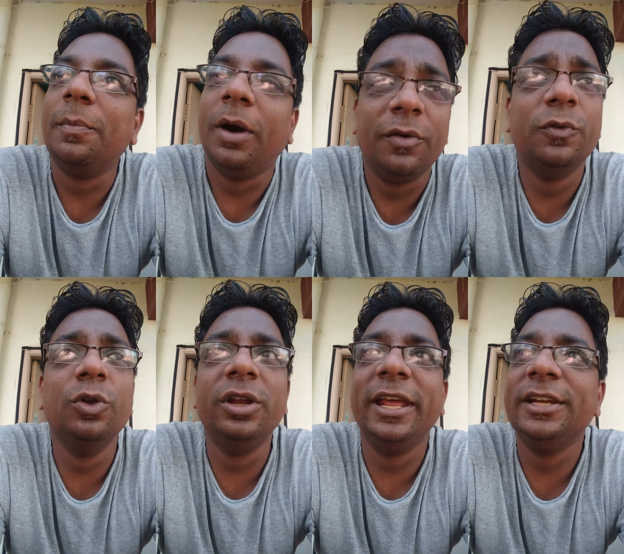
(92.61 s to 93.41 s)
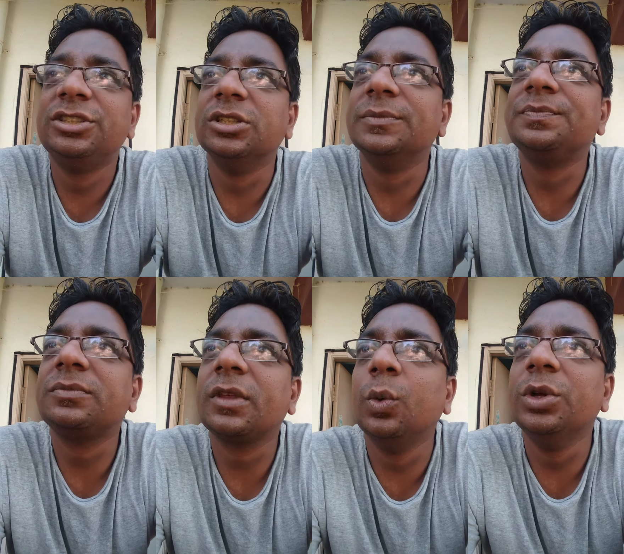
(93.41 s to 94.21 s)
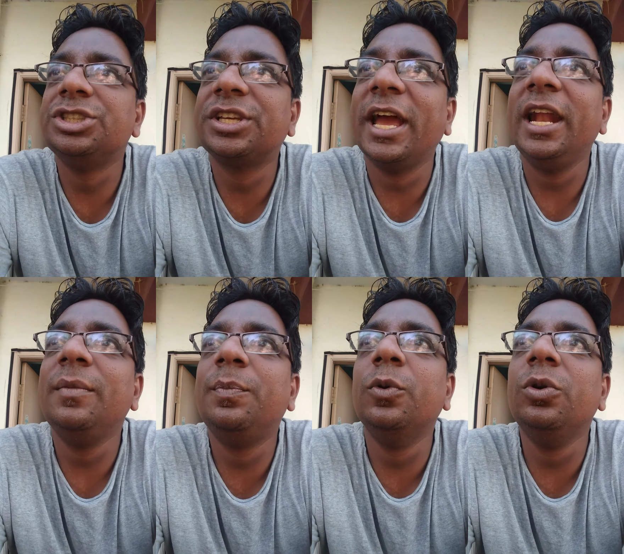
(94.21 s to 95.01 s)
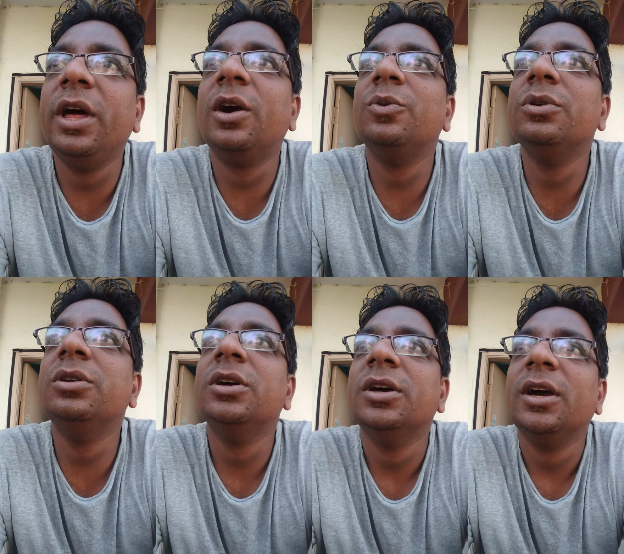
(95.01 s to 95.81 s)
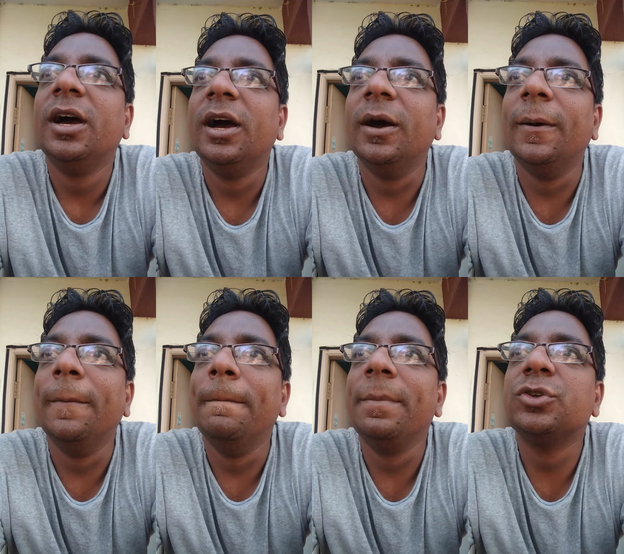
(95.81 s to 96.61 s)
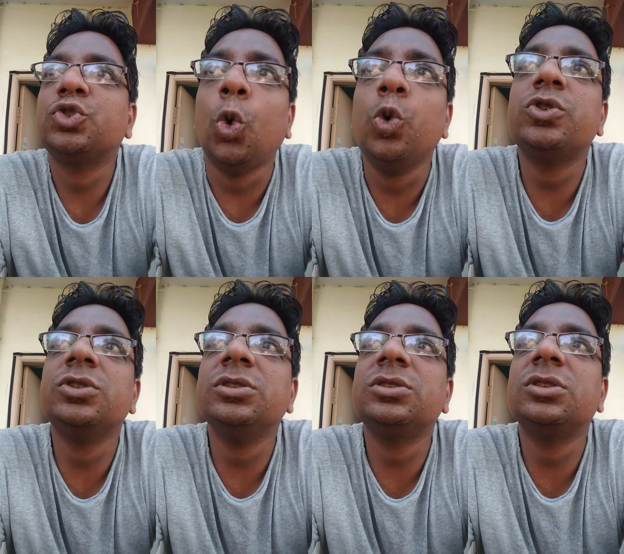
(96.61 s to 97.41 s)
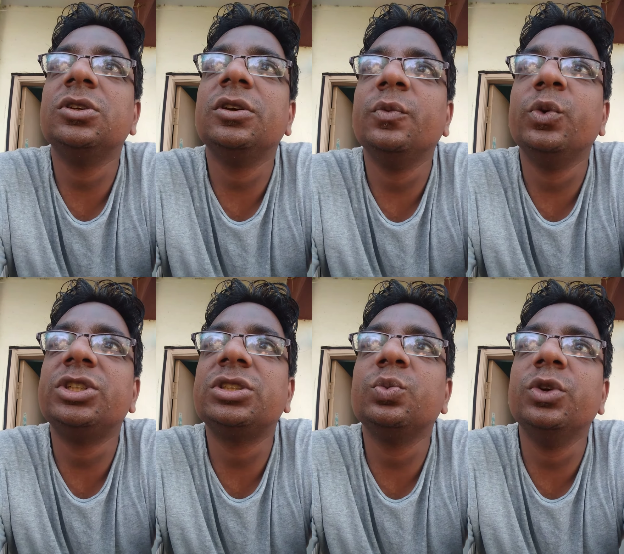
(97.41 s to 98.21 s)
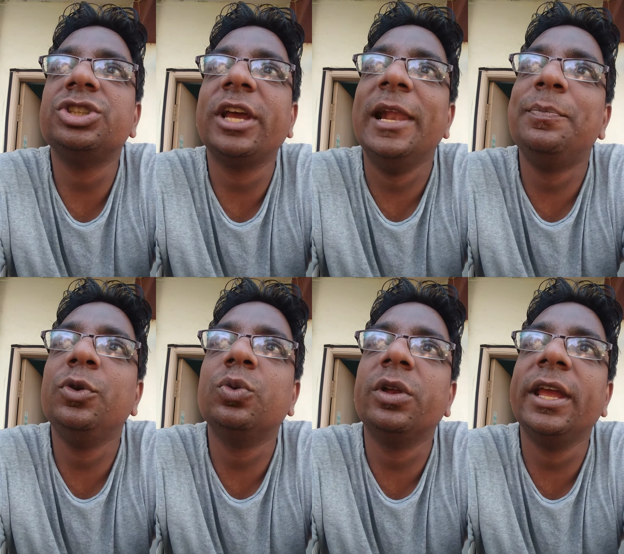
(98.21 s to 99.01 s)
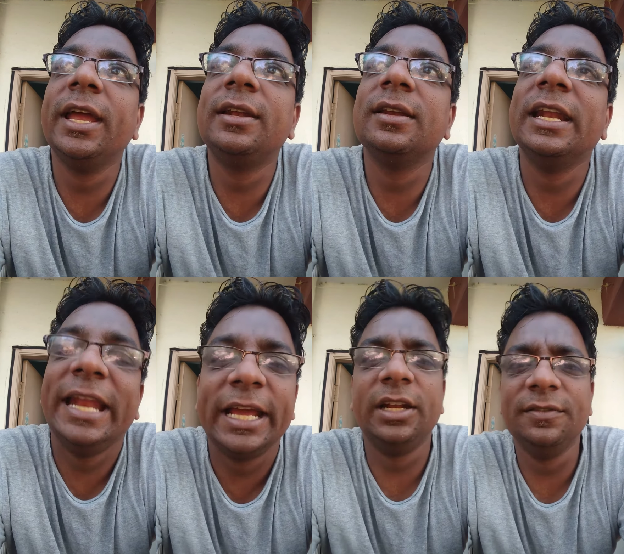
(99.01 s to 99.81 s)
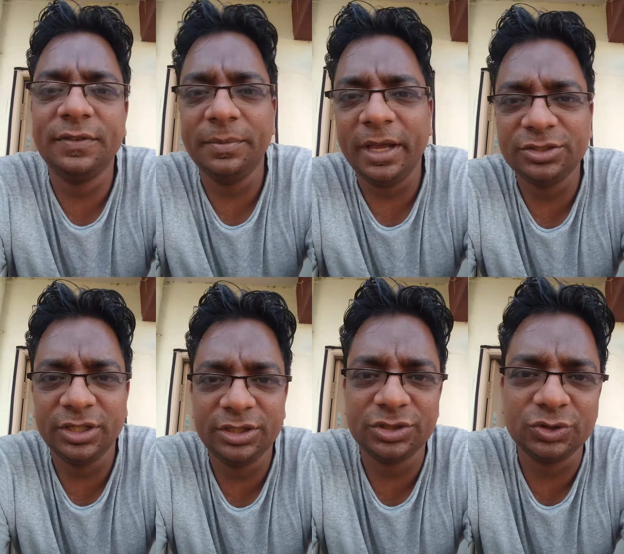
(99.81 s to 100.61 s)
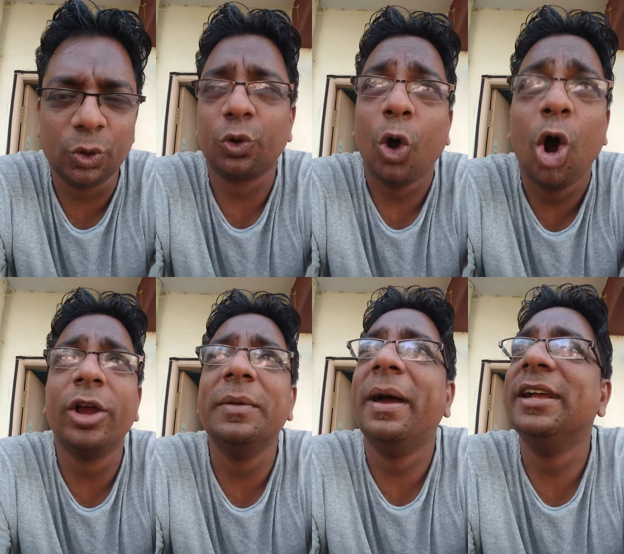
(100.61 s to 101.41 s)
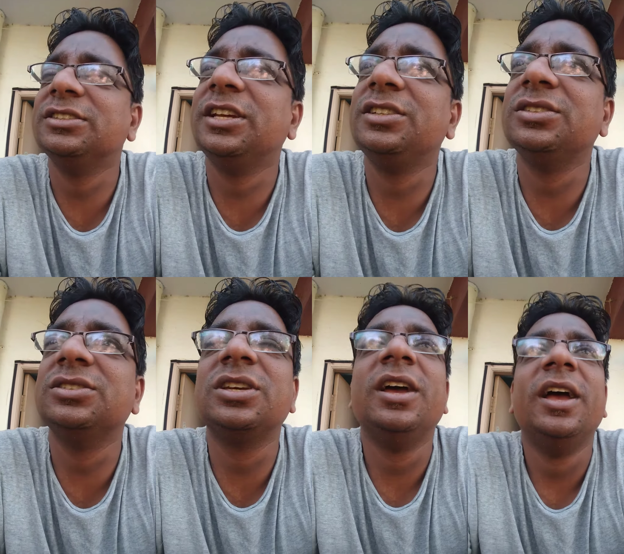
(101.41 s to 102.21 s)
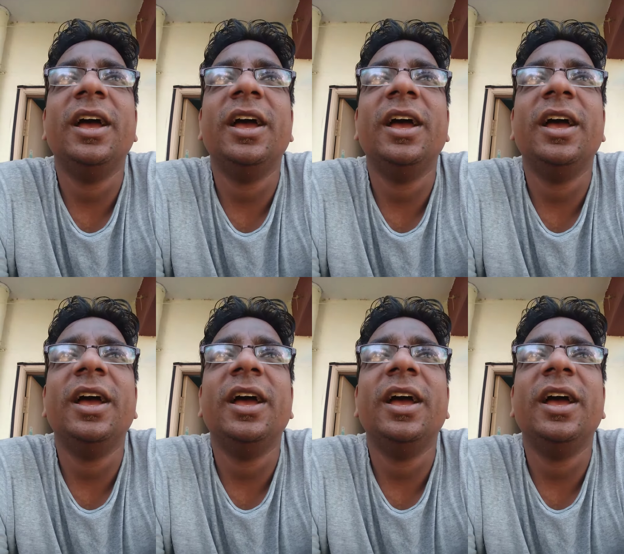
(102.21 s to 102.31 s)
powerful in nature, which can pull down sources which help you create negative imaginations or wrong imaginations.